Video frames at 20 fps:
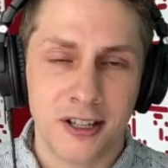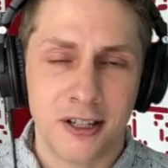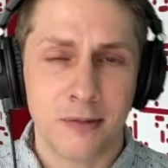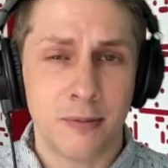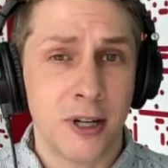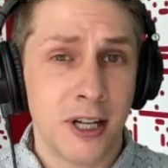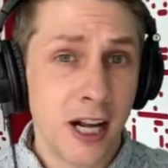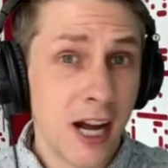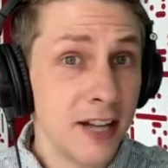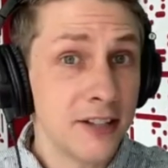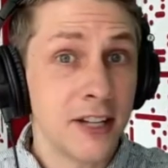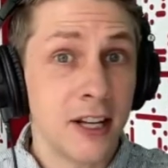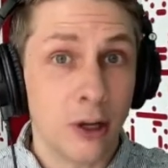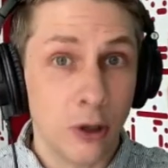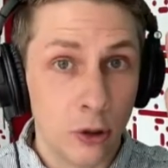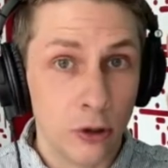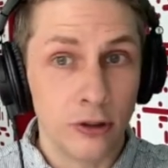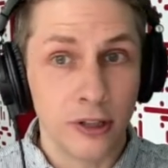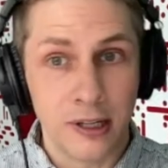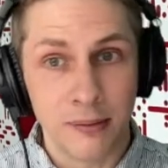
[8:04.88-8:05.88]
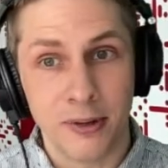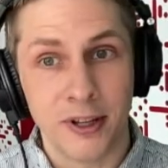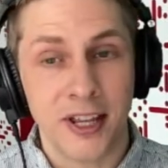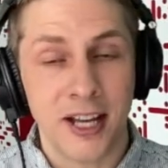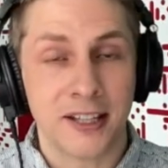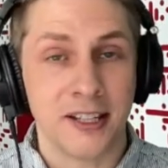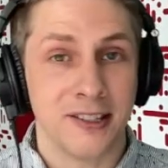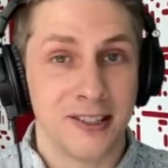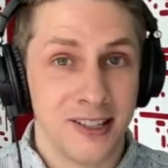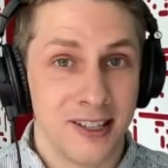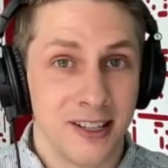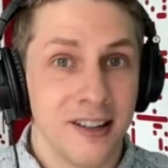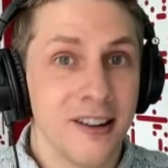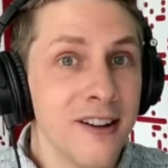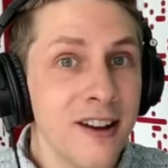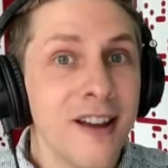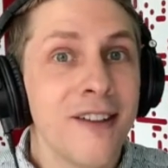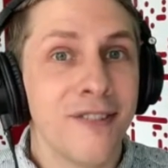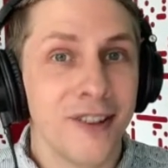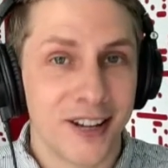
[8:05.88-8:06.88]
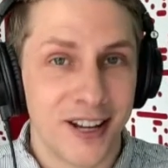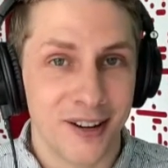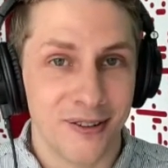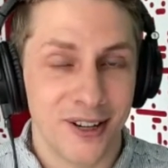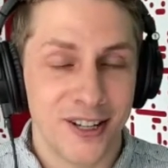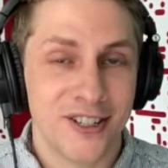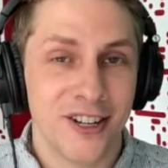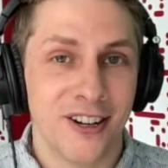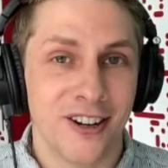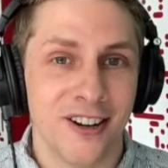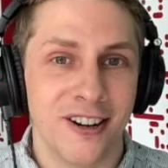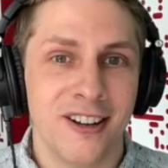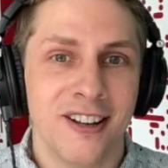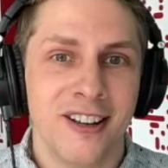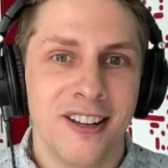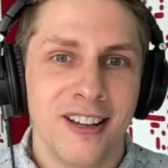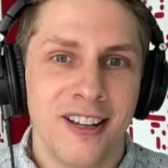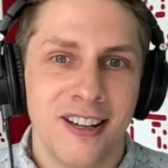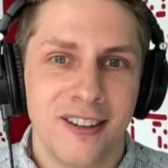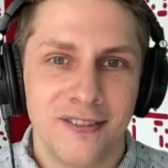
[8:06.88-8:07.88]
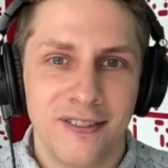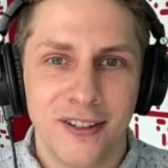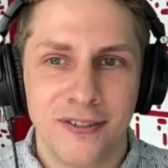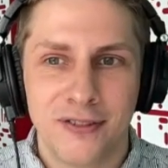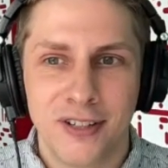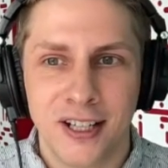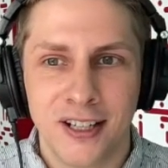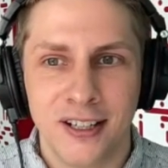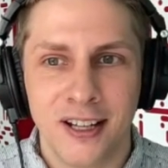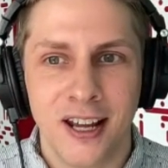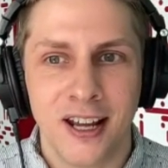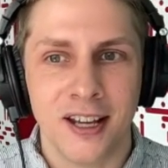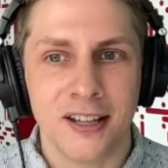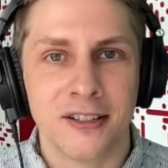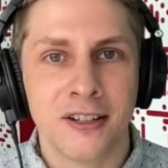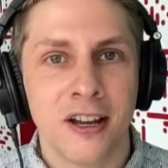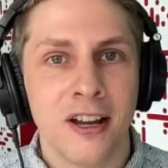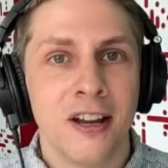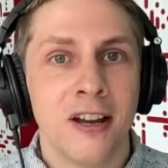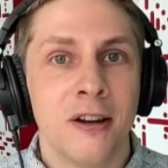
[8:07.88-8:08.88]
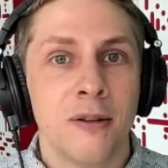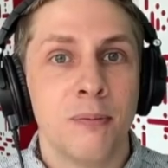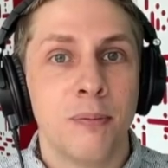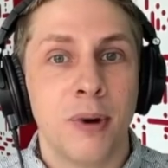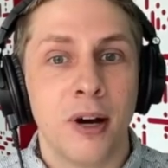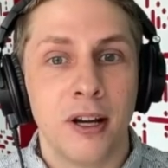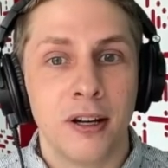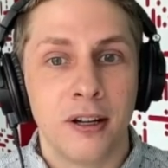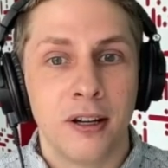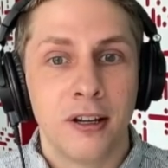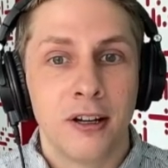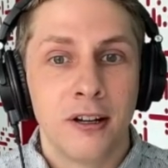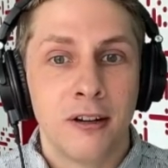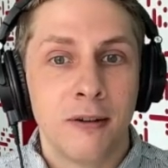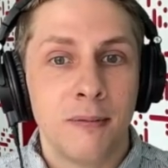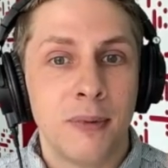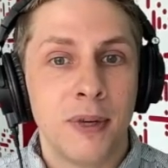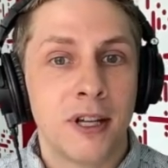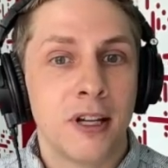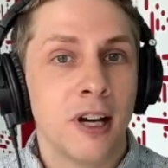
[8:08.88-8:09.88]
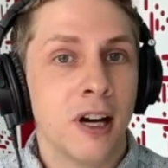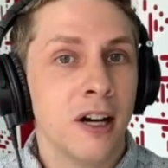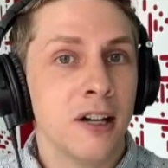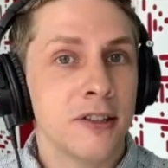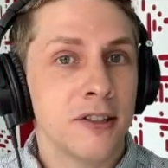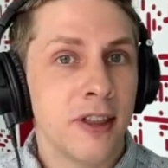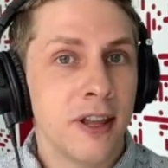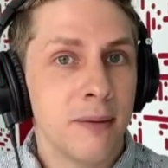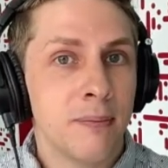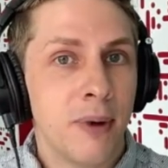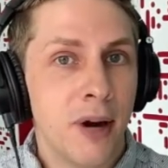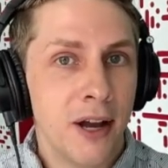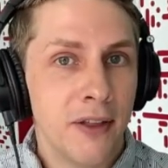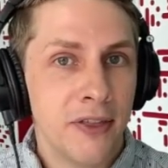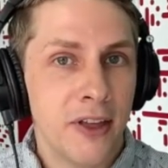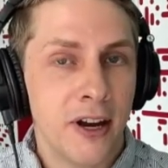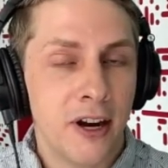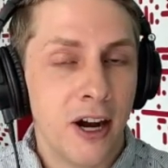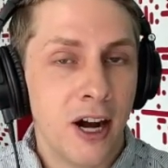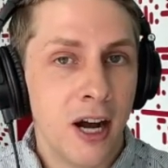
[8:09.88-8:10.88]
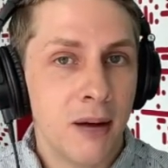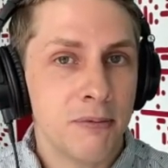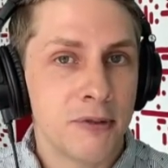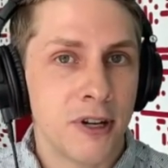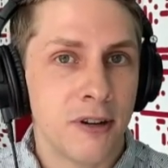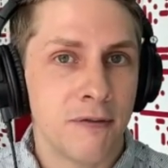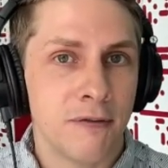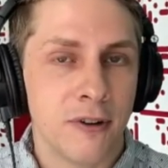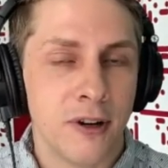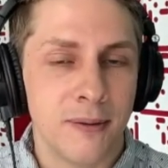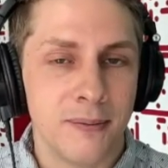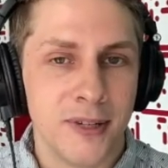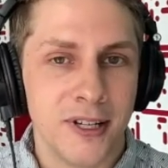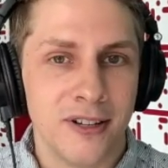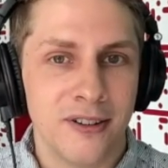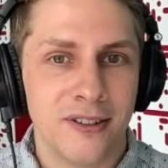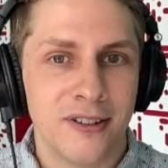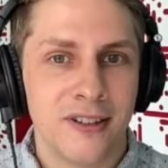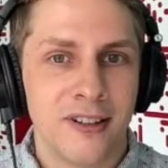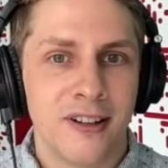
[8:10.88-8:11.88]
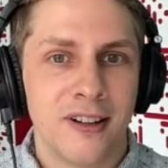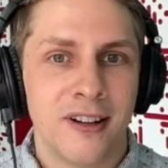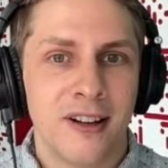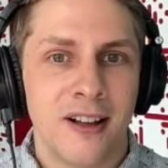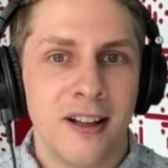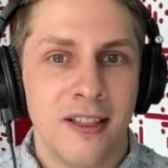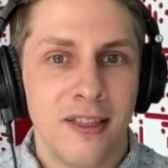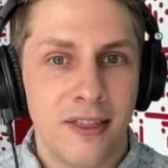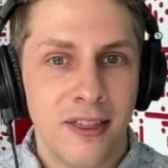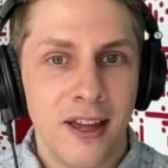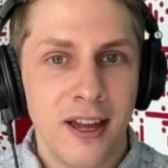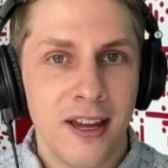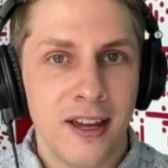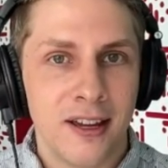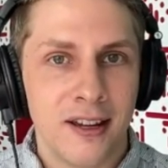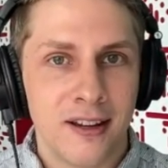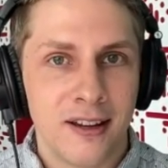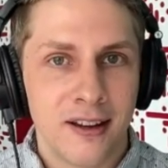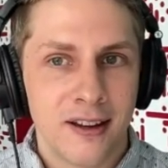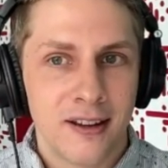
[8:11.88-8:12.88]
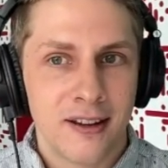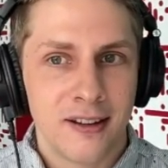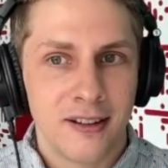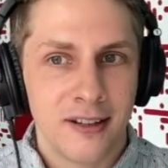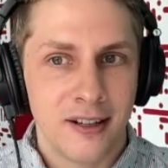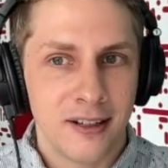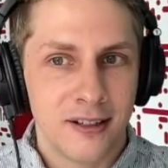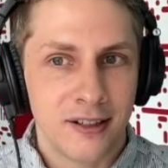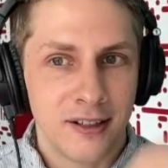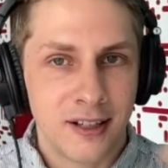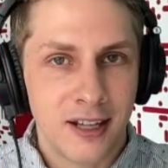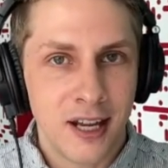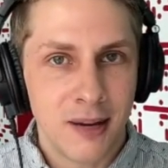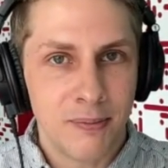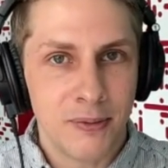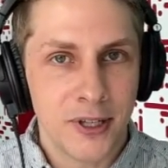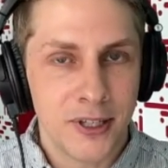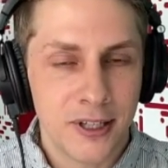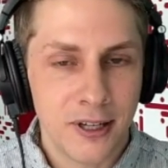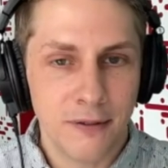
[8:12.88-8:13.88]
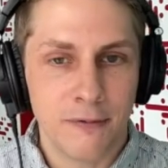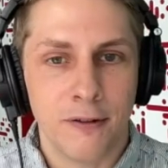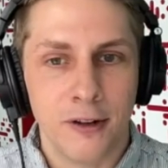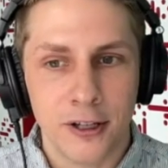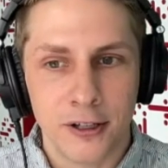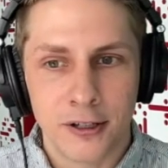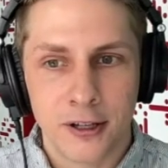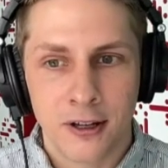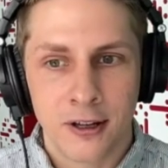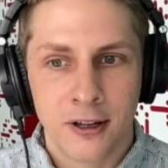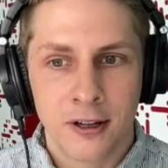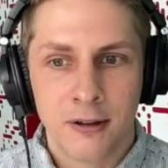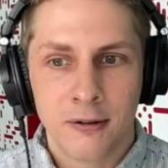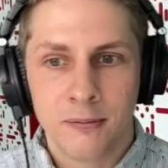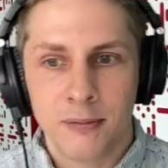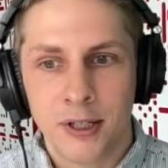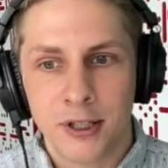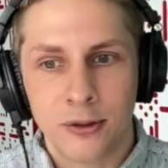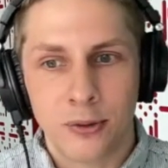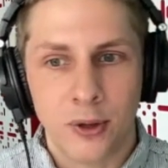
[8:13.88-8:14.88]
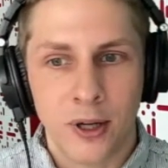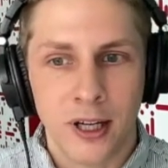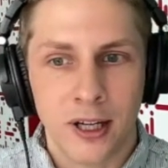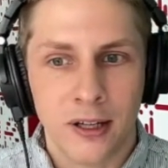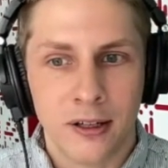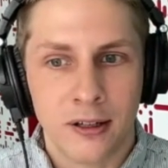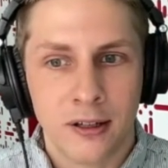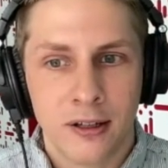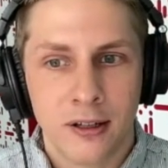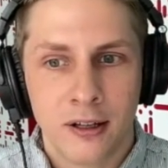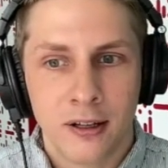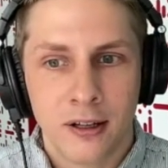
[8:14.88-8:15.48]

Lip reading: on your money. I say only, but that's a significant return in 15 days. But because they bought that option from you, they get to keep the difference between